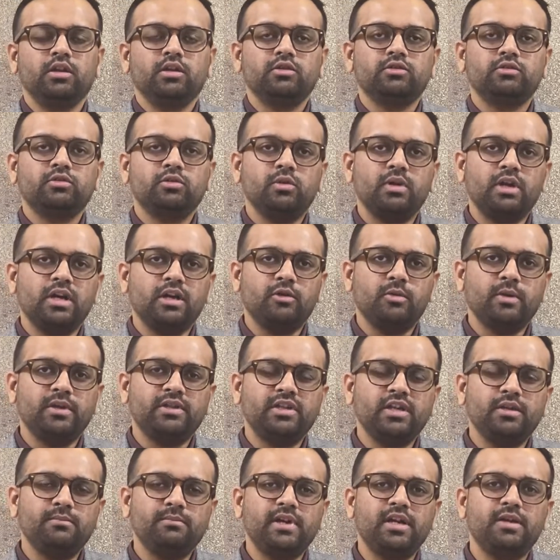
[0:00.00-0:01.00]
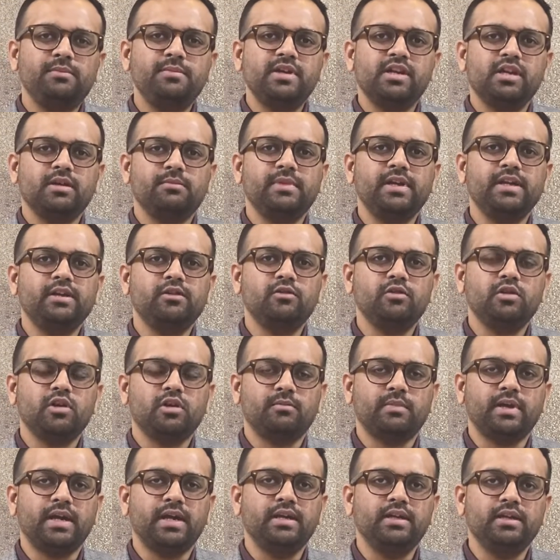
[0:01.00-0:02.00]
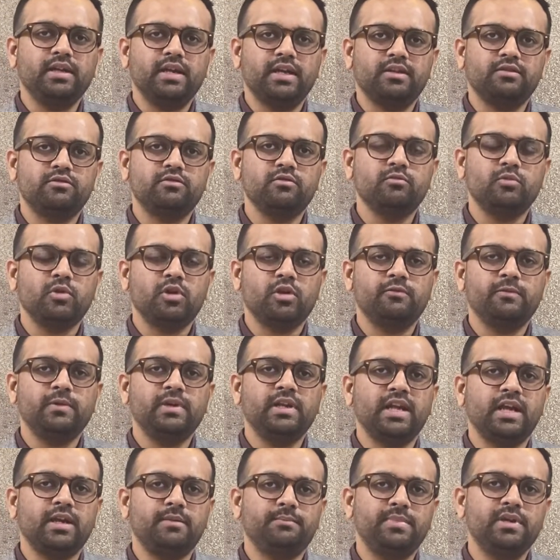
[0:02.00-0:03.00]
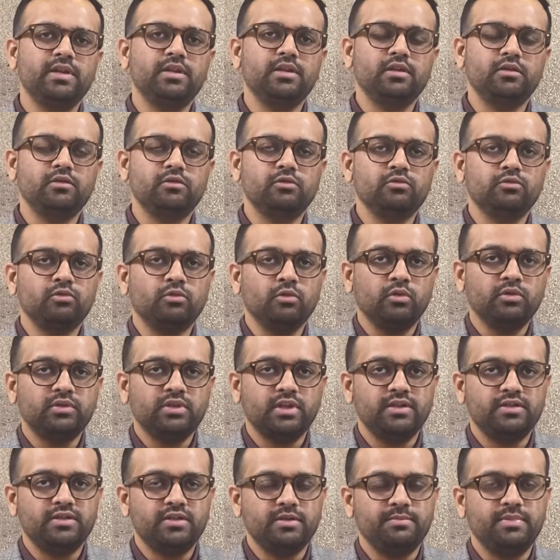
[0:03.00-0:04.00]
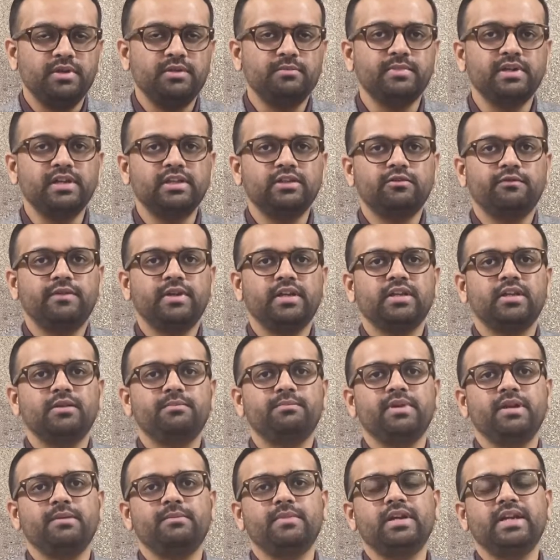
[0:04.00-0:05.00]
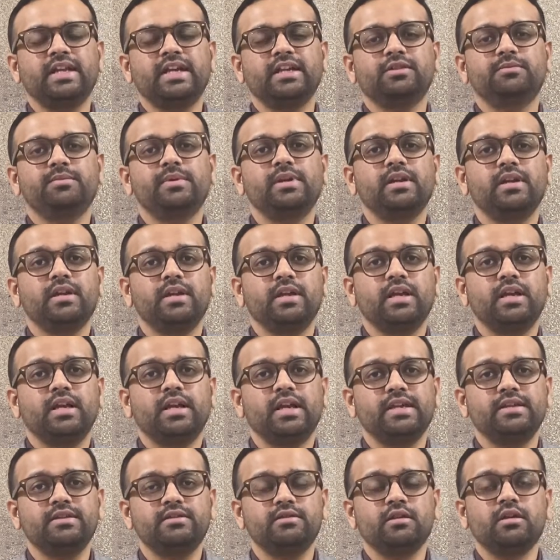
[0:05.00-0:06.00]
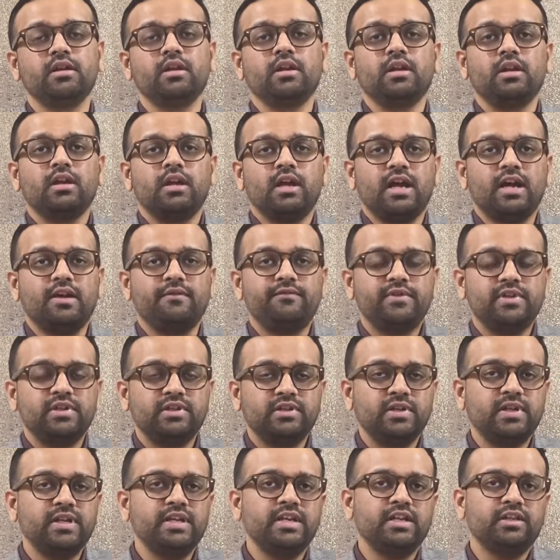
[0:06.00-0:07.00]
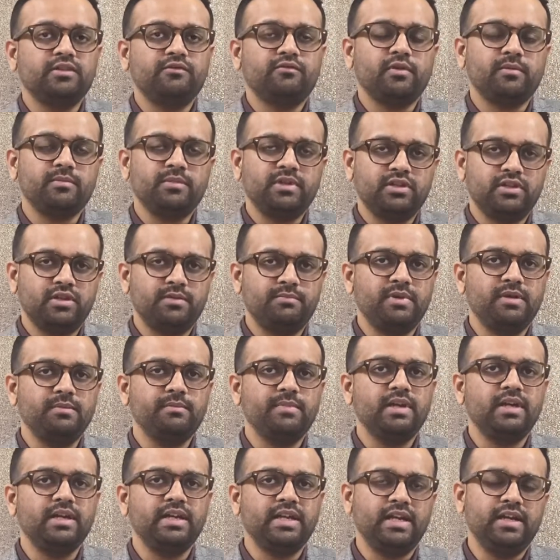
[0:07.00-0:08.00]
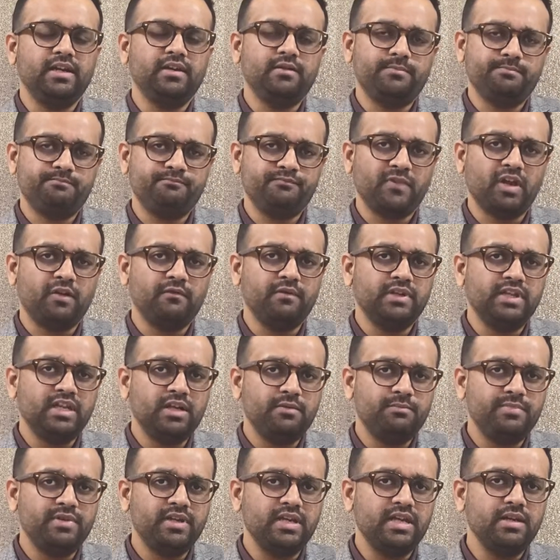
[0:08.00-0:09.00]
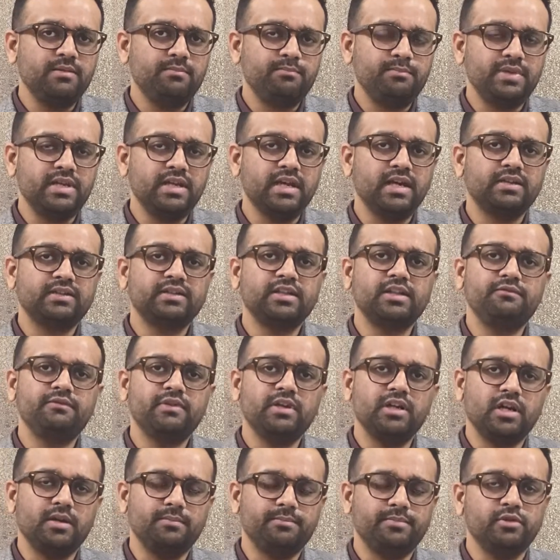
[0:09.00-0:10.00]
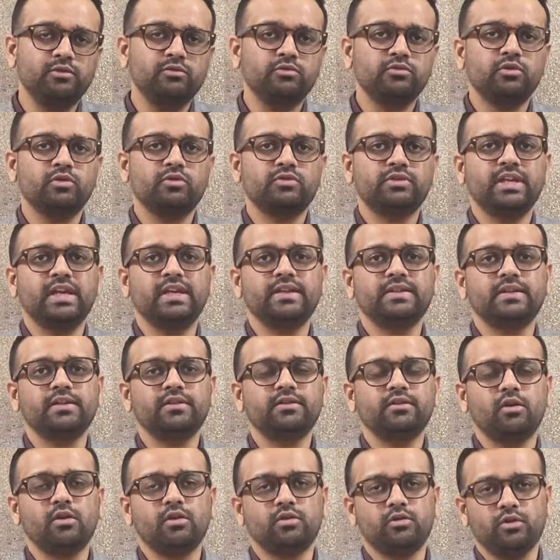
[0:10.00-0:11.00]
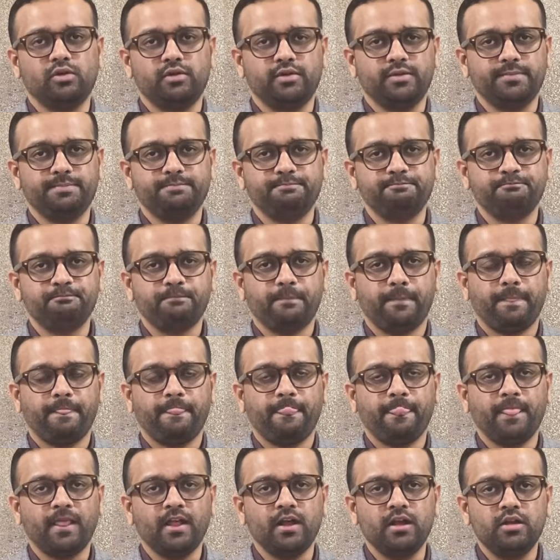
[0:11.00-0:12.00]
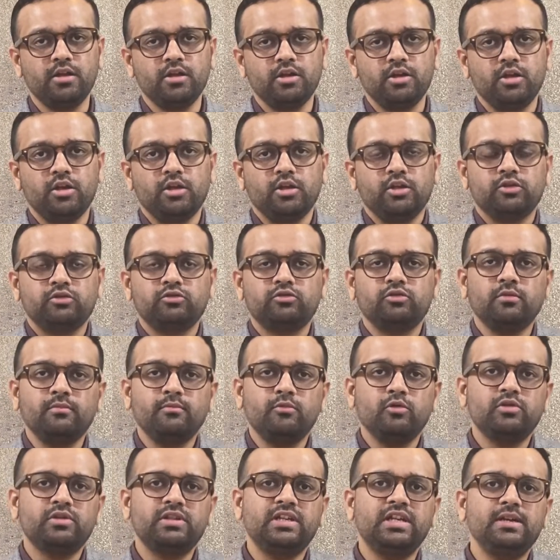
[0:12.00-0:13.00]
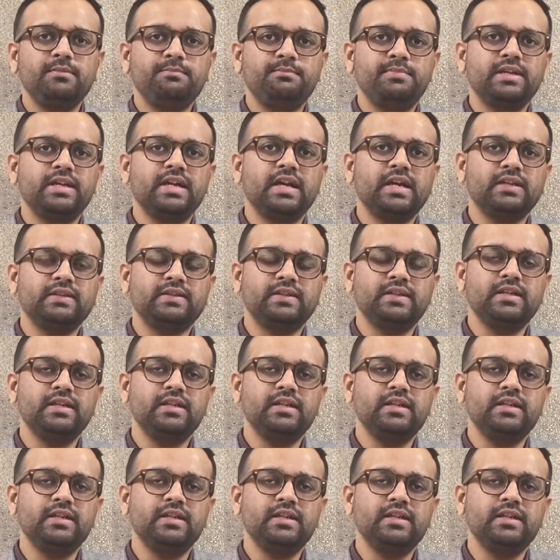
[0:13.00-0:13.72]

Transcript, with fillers: So a question might be coming to your mind as to what will happen to those shipping bills where the payment has been realized after 3 years from the shipping bill date, whether PRC will approve those cases or not. So mostly PRC